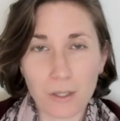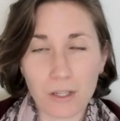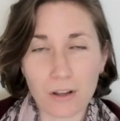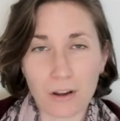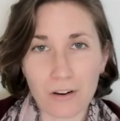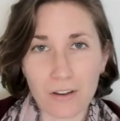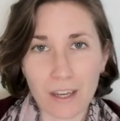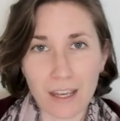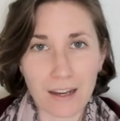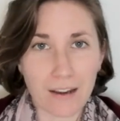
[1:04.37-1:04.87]
we
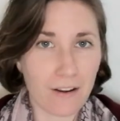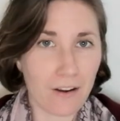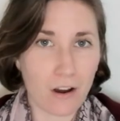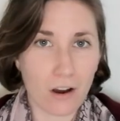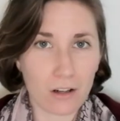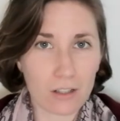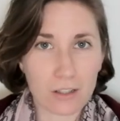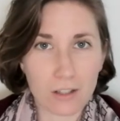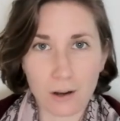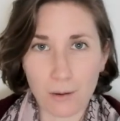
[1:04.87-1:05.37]
don't get
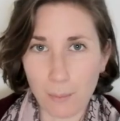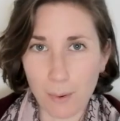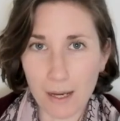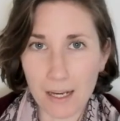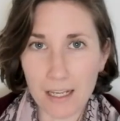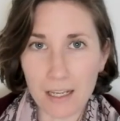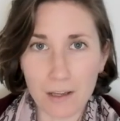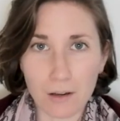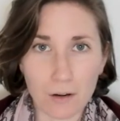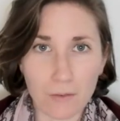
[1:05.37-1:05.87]
knocked
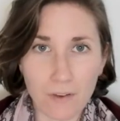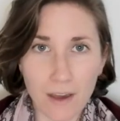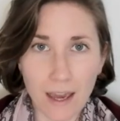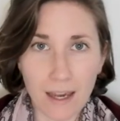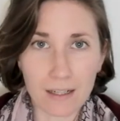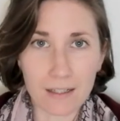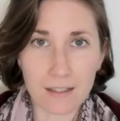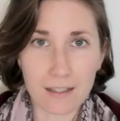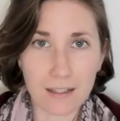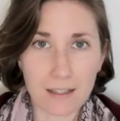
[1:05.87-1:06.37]
completely off
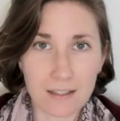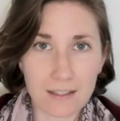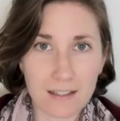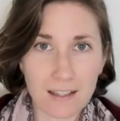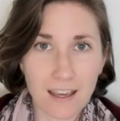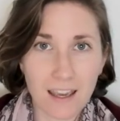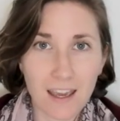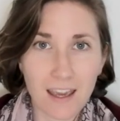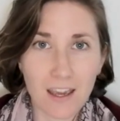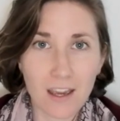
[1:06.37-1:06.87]
axis.